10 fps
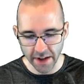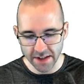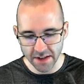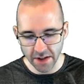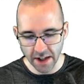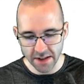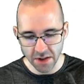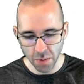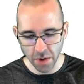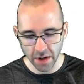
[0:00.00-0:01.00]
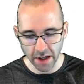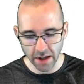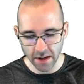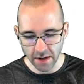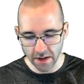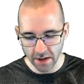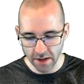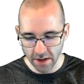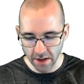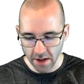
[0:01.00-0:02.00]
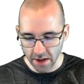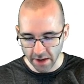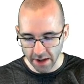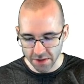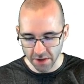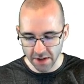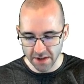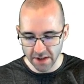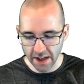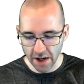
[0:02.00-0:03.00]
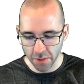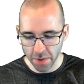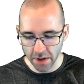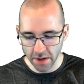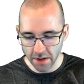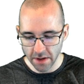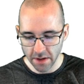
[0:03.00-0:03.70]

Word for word: That's, that's the wording. Okay, so this is the output.